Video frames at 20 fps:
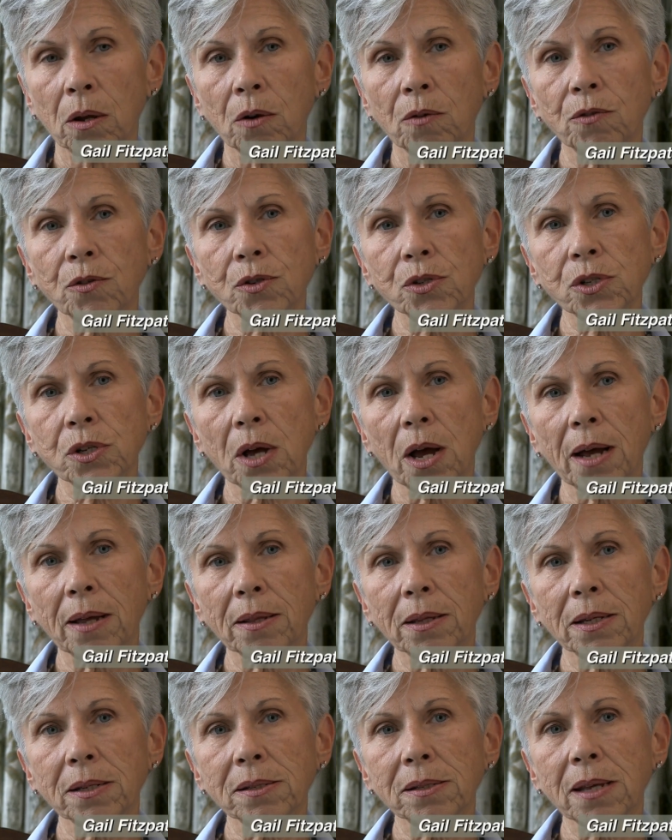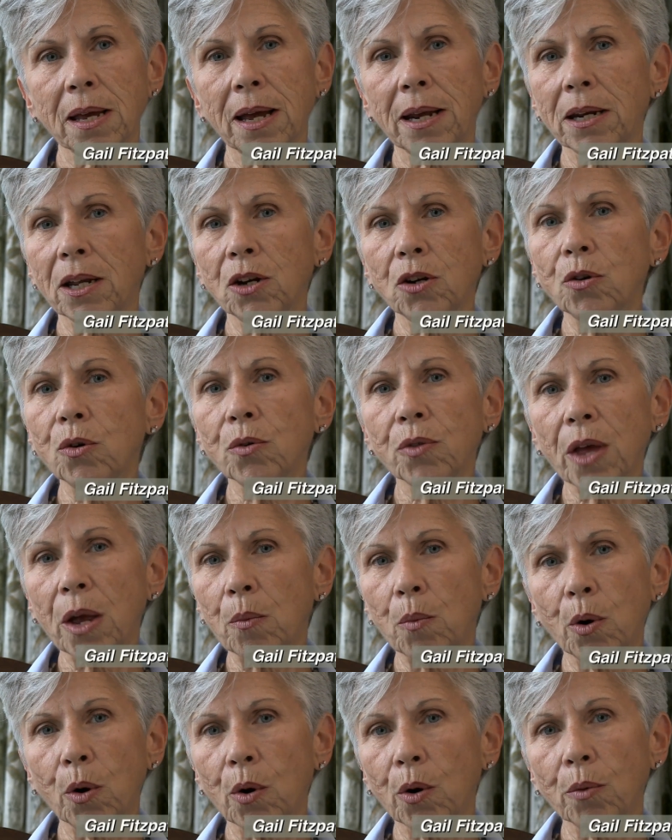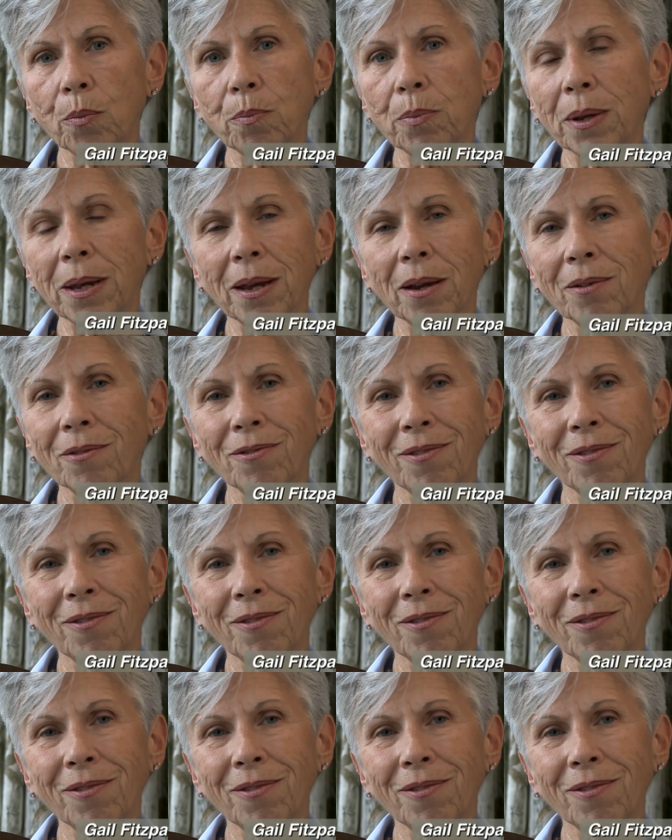for silence, and he knew they weren't being